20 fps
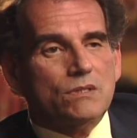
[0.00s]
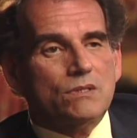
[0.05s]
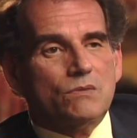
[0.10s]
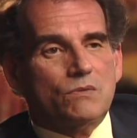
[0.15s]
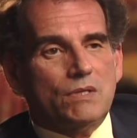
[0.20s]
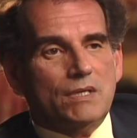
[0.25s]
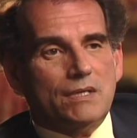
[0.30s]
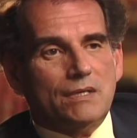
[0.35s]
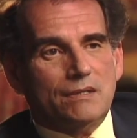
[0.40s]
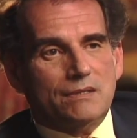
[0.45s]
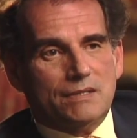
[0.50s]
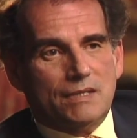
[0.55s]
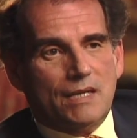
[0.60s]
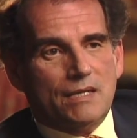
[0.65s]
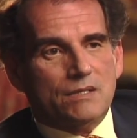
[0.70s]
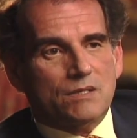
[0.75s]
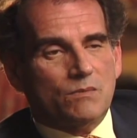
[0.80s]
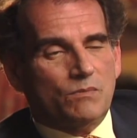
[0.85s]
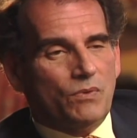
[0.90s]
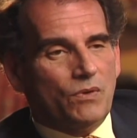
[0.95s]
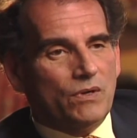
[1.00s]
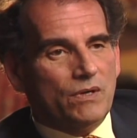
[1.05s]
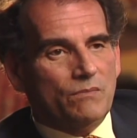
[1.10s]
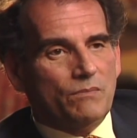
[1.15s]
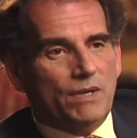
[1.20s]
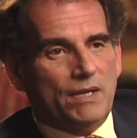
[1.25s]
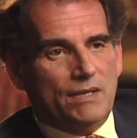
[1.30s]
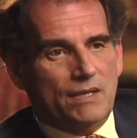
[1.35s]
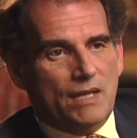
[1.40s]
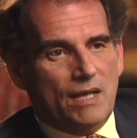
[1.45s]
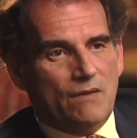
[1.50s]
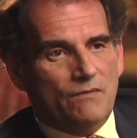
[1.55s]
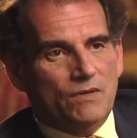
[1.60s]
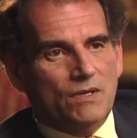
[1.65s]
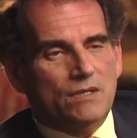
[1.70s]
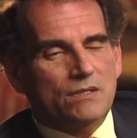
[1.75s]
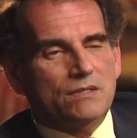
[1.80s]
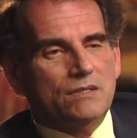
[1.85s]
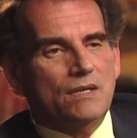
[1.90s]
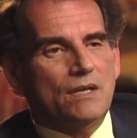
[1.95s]
3, it's not supported by the
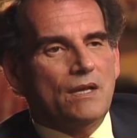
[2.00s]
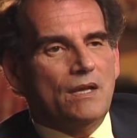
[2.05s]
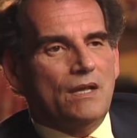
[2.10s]
evidence.